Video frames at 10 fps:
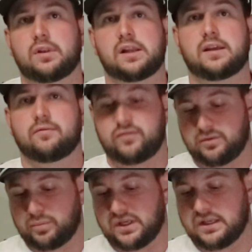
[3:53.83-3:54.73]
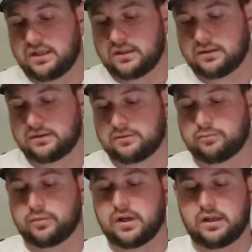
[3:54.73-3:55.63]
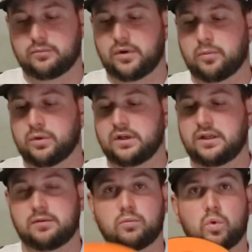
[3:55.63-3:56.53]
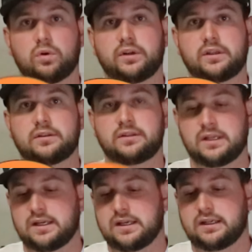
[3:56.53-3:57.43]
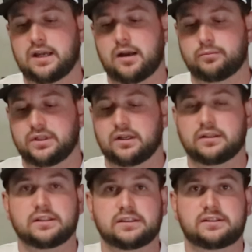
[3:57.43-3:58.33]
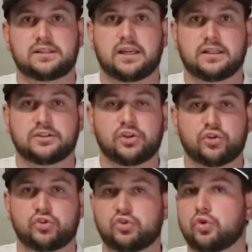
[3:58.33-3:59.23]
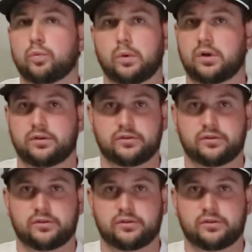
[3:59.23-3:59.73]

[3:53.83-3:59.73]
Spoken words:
a lot of MVP, but my buddy Morgan got me on this, and it's super